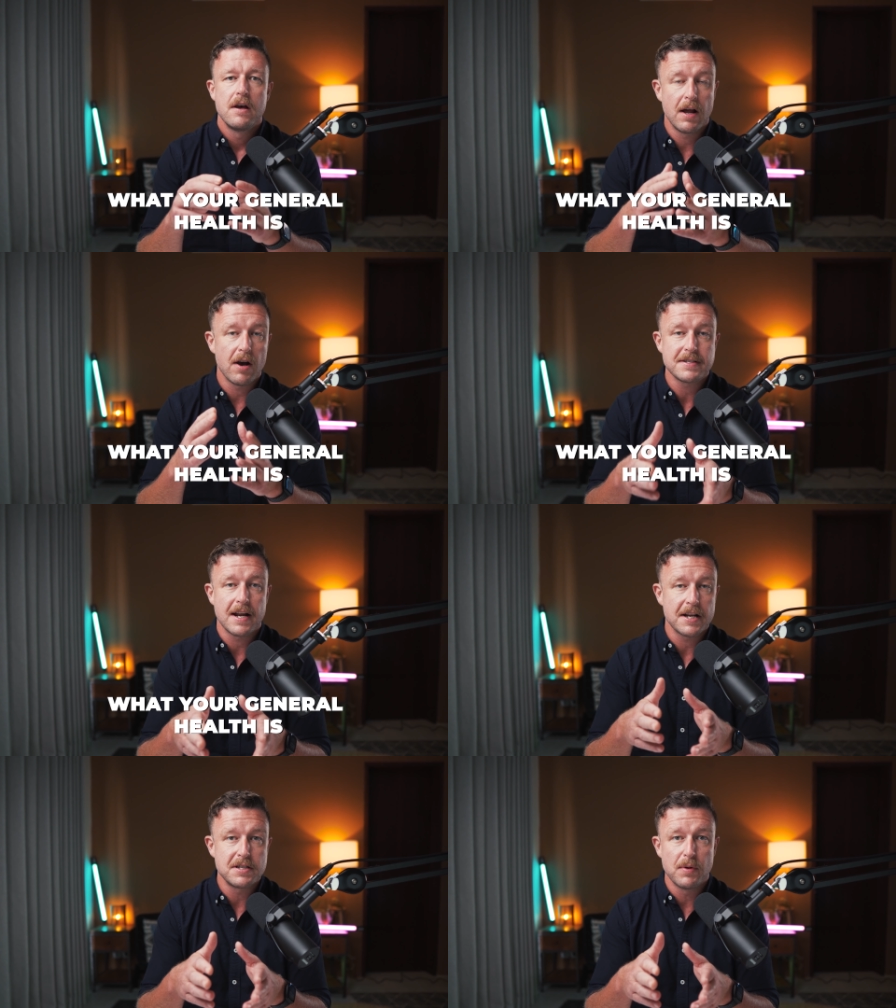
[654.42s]
Now, I
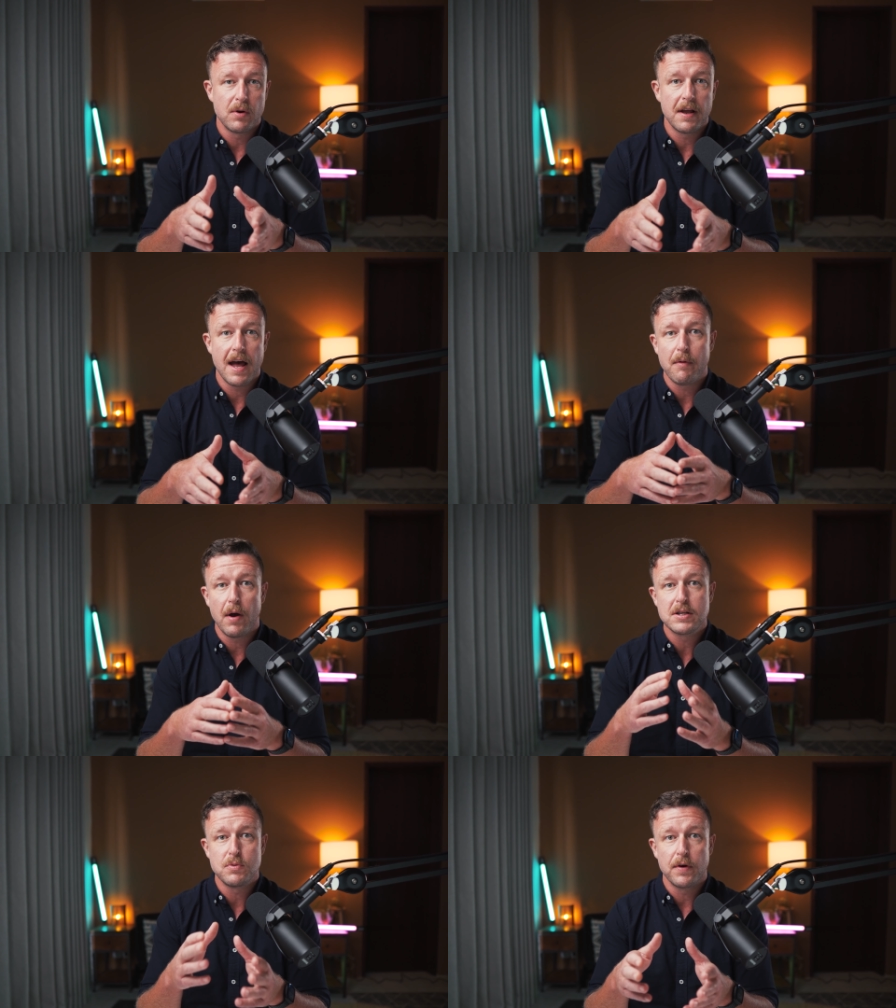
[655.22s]
started actually building a habit
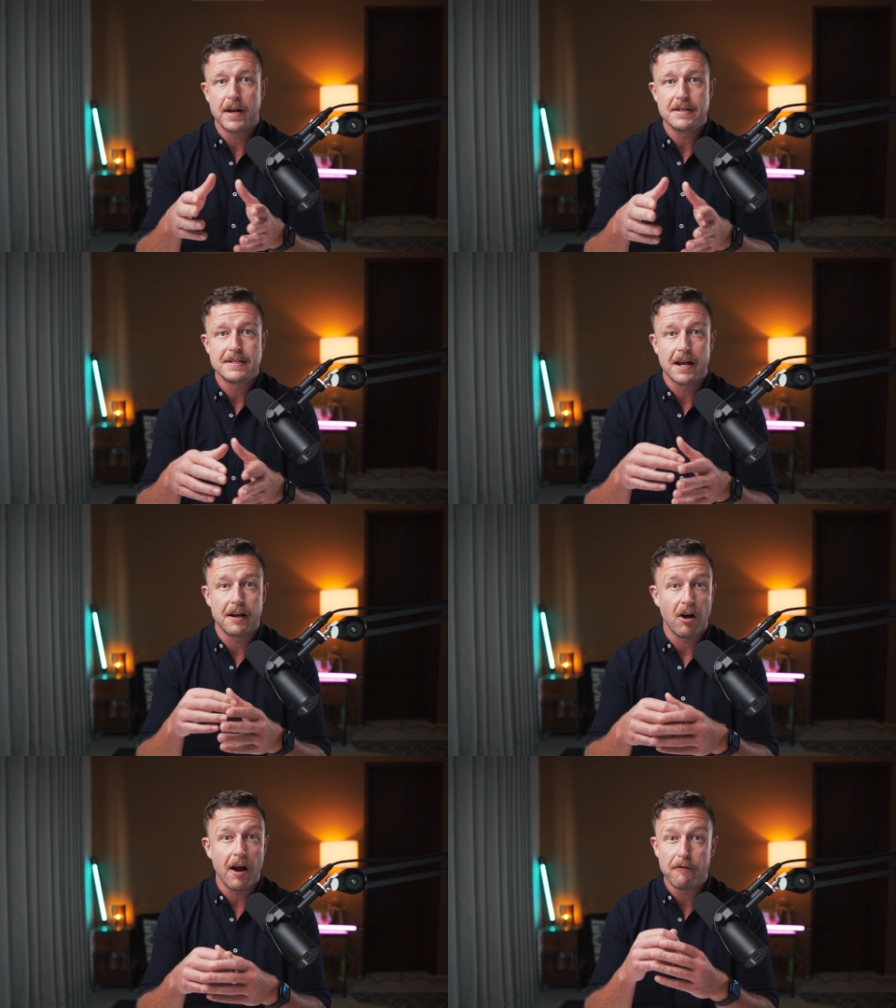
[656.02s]
as we were getting
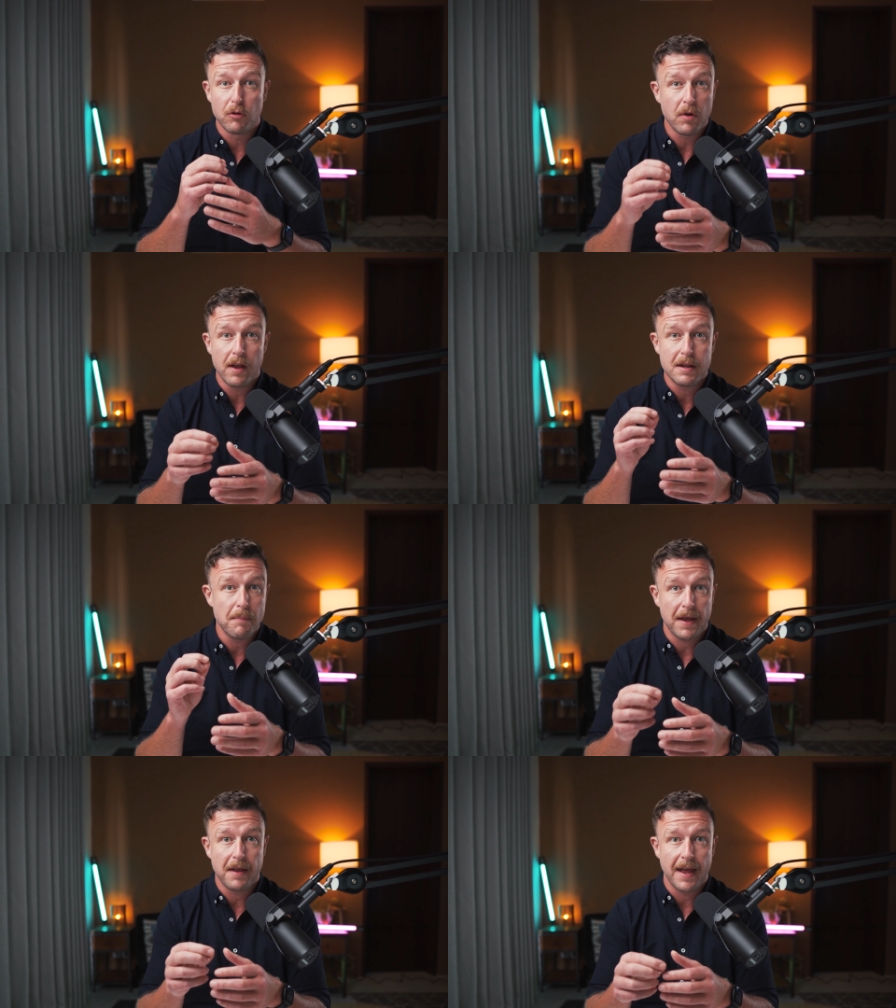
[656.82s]
started. I was looking at the
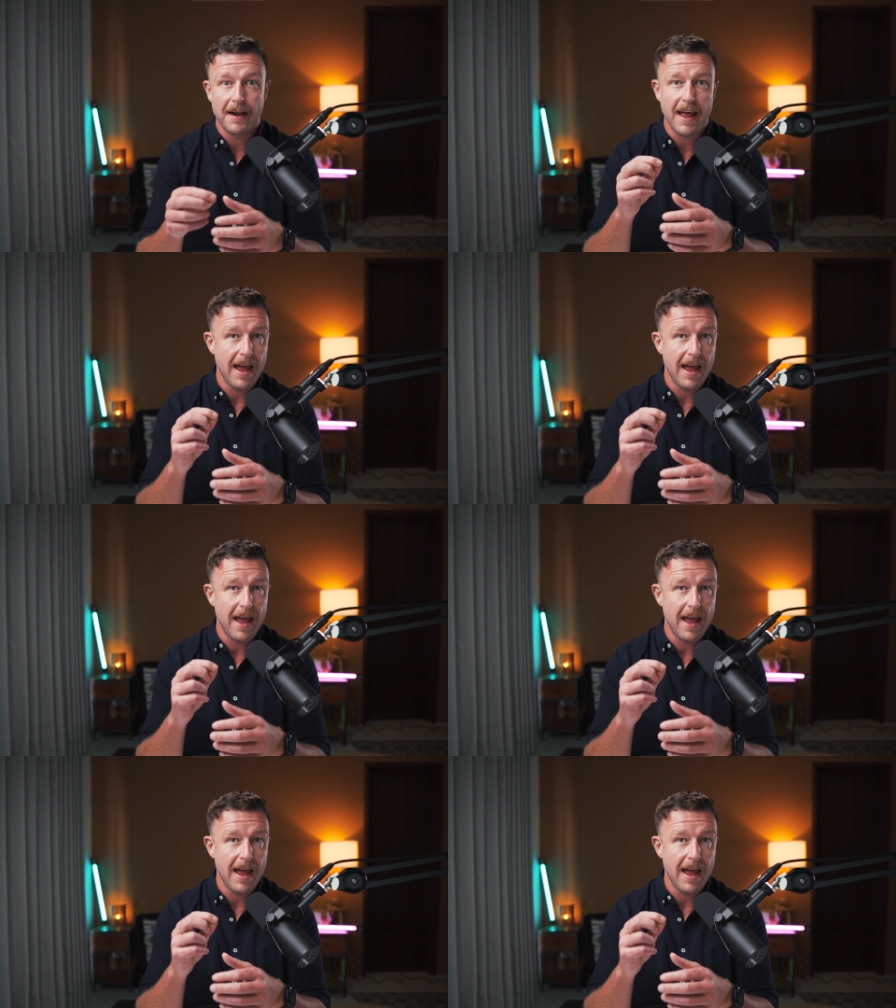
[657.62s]
bank account